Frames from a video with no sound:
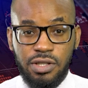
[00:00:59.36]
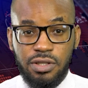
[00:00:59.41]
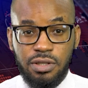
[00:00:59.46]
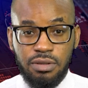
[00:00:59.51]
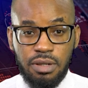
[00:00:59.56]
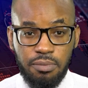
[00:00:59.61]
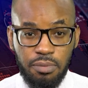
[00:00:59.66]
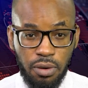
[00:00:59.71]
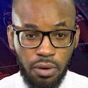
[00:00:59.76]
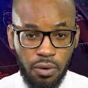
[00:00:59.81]

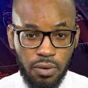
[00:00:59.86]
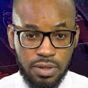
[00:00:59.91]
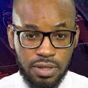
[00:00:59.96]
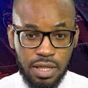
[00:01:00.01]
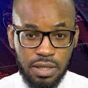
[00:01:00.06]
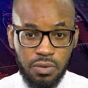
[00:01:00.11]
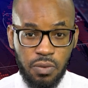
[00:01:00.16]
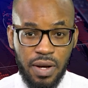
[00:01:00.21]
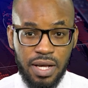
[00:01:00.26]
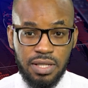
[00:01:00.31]
into reports
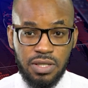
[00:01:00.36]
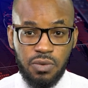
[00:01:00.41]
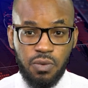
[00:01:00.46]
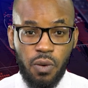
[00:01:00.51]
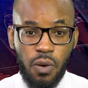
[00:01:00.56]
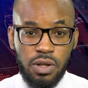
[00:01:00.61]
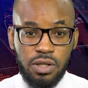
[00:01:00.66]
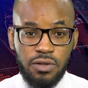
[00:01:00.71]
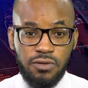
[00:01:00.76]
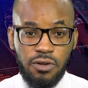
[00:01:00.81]
that
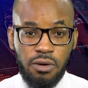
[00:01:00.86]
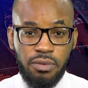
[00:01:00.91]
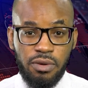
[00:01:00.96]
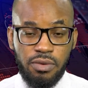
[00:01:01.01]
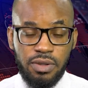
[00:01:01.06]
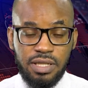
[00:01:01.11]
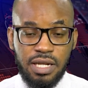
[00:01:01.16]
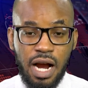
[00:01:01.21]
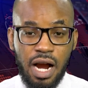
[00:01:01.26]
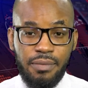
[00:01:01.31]
wastewater from
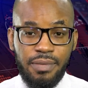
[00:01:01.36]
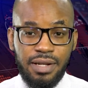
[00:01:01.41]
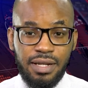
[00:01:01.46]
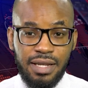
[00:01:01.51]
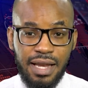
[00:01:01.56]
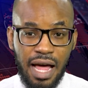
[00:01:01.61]
the retirement